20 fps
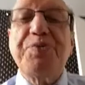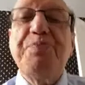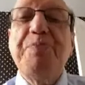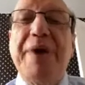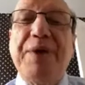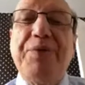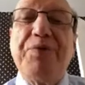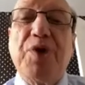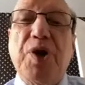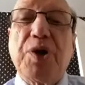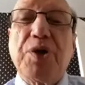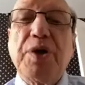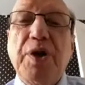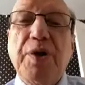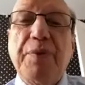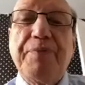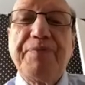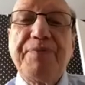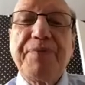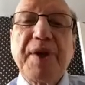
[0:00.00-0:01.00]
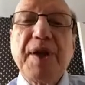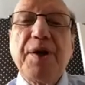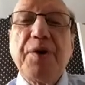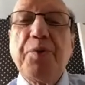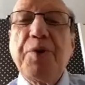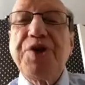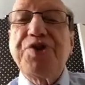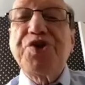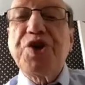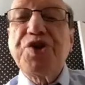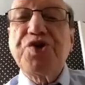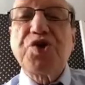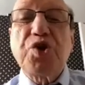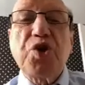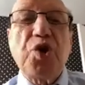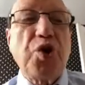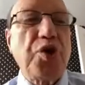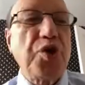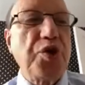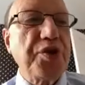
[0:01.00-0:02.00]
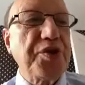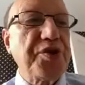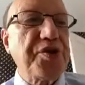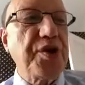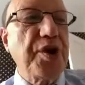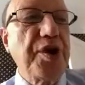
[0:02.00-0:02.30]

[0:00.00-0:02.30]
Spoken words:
mineral, which is called